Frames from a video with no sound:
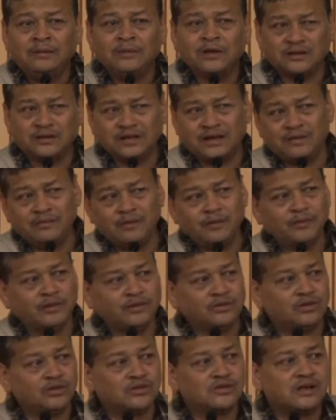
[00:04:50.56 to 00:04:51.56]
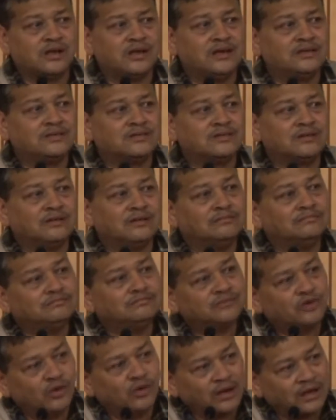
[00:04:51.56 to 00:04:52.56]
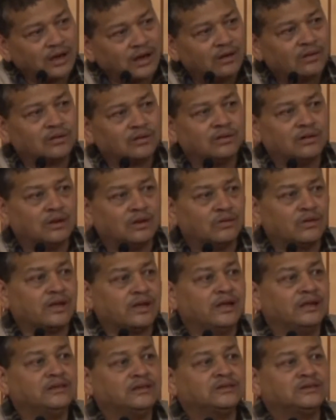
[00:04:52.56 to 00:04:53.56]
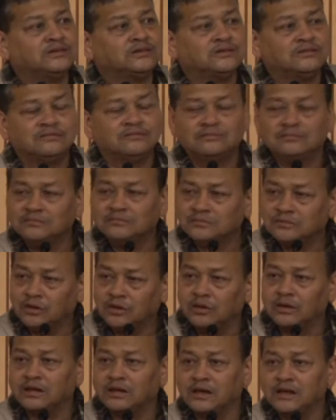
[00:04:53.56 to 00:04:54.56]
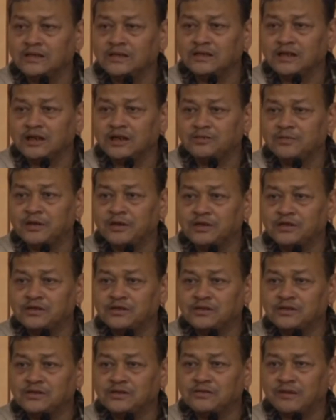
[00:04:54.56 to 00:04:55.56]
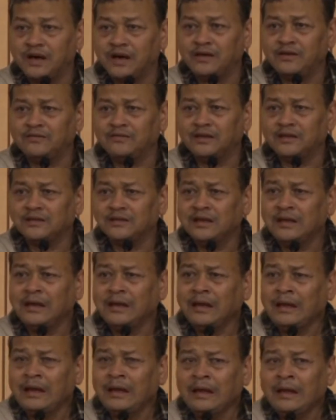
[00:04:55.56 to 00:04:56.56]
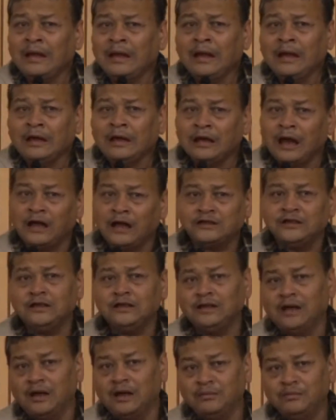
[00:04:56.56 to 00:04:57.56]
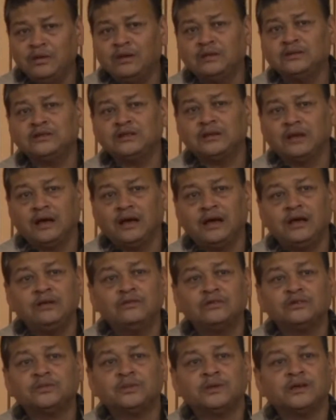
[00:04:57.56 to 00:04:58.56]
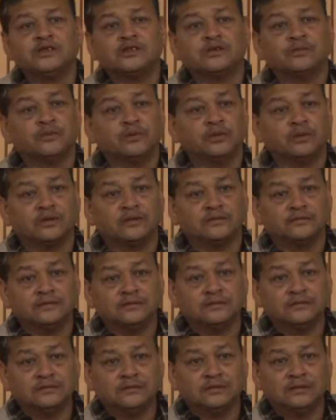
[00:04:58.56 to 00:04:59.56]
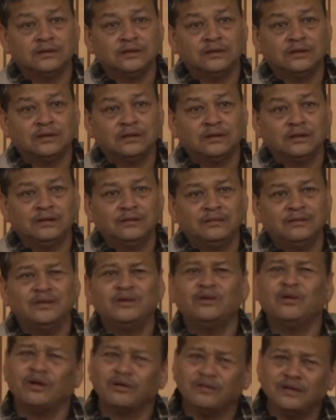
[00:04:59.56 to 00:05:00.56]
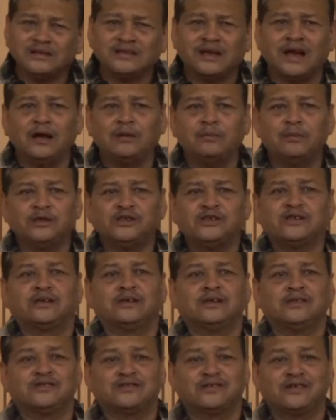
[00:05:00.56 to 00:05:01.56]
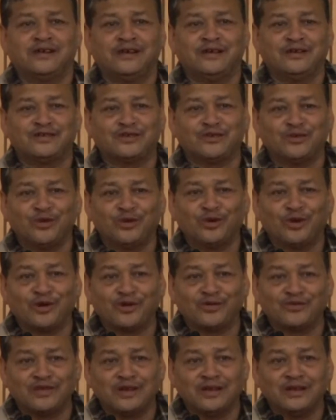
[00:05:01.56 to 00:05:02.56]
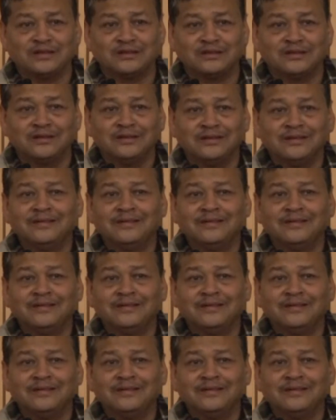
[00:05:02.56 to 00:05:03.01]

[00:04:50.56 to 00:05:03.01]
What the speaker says: Because I remember those days going out on outings, organizing expeditions, variety of things. Largely the ambience in IIT was pretty supportive. You always had budget constraints and a whole lot of things.